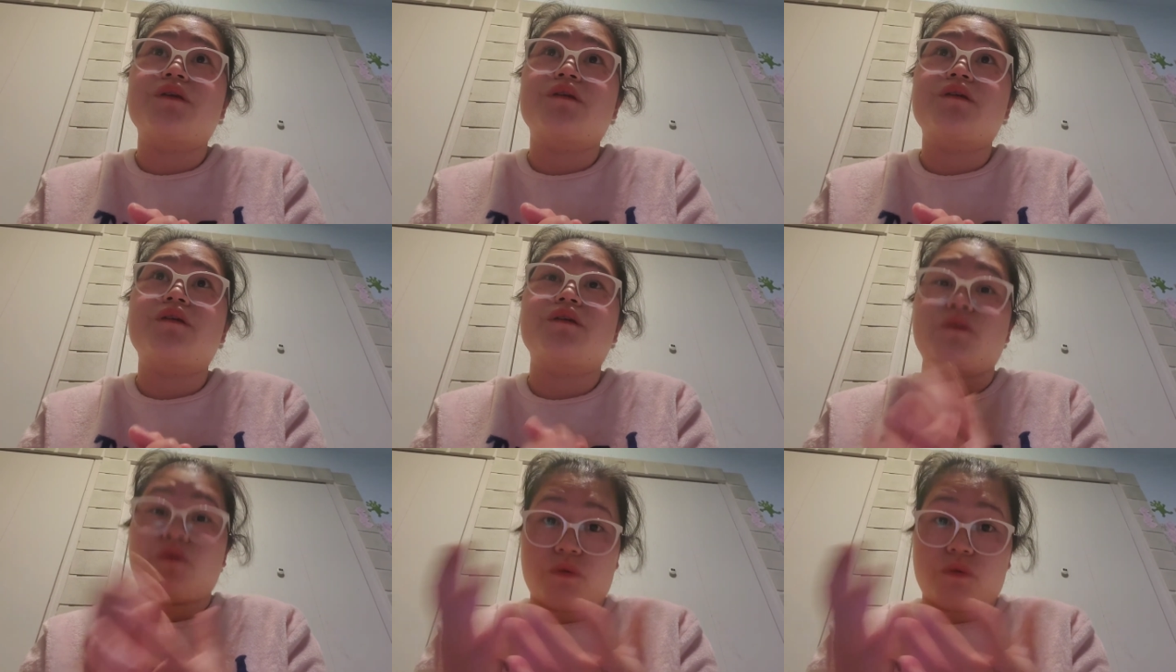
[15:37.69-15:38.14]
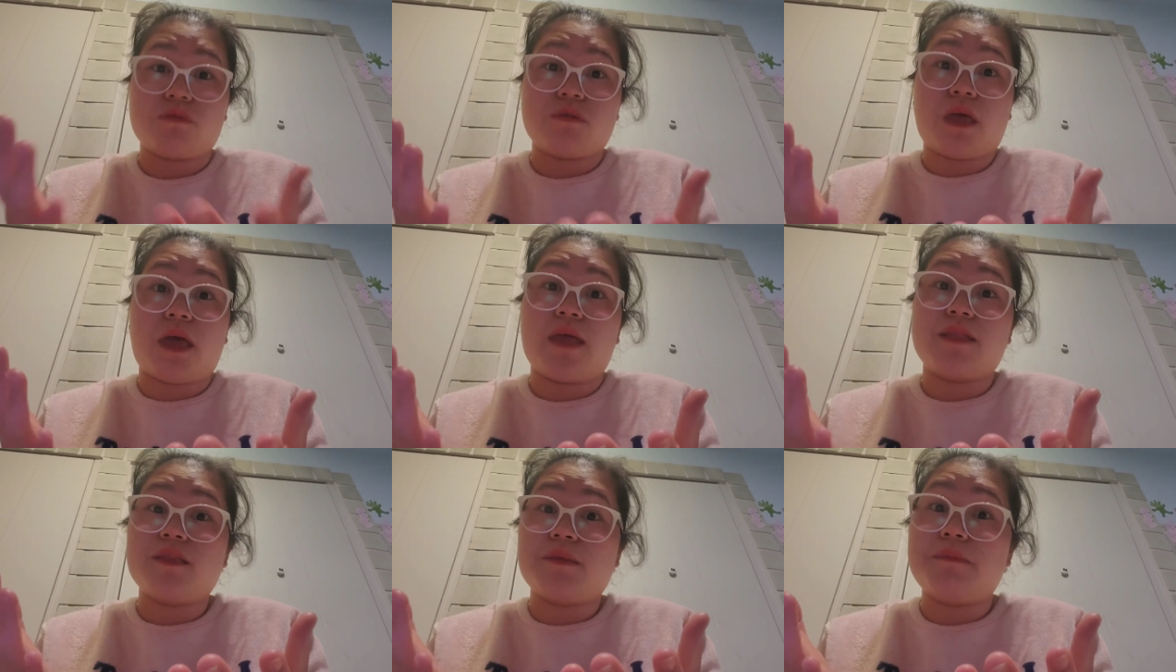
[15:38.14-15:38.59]
you know
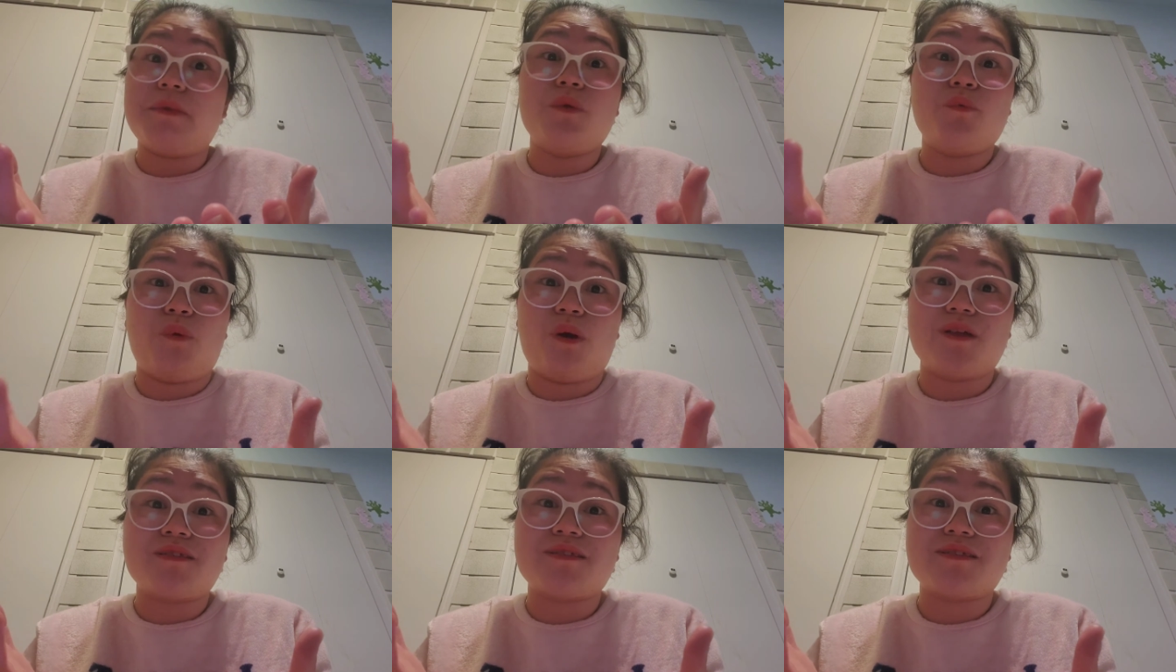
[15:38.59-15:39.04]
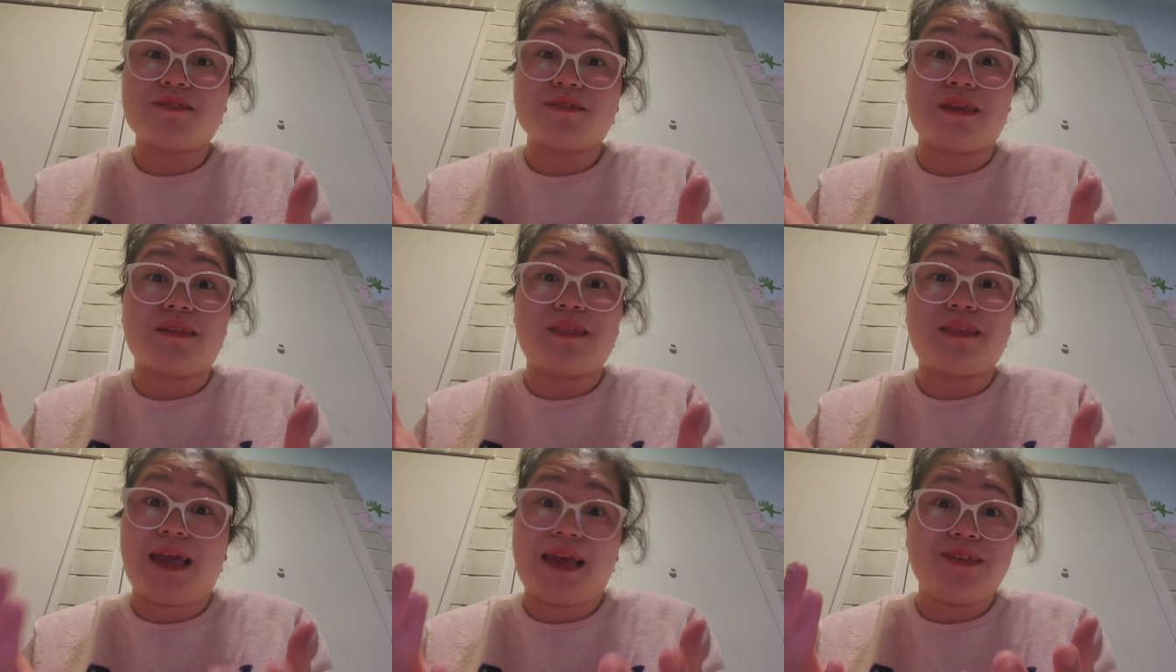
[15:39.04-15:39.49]
the enemy wants is
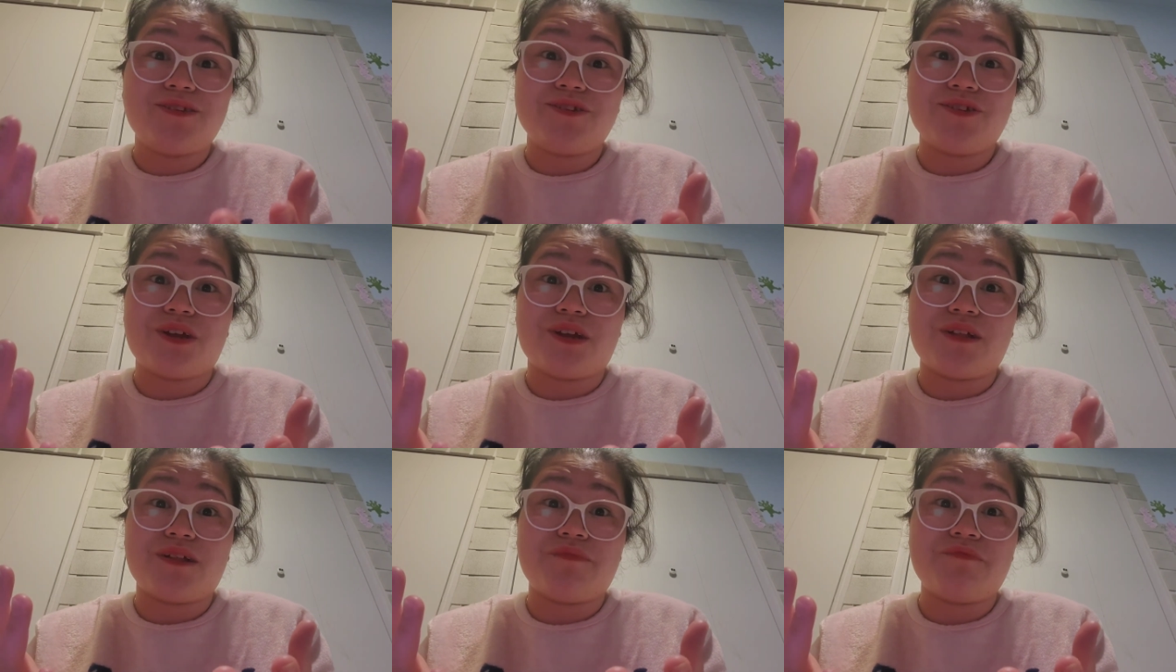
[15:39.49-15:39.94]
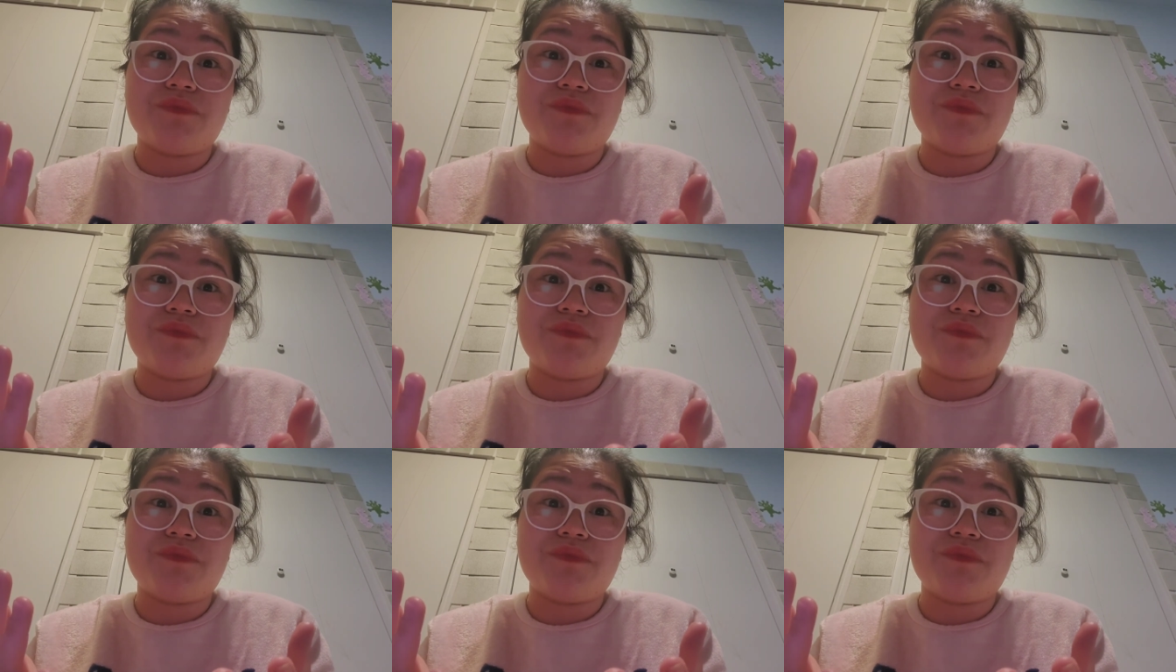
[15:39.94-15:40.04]
an angel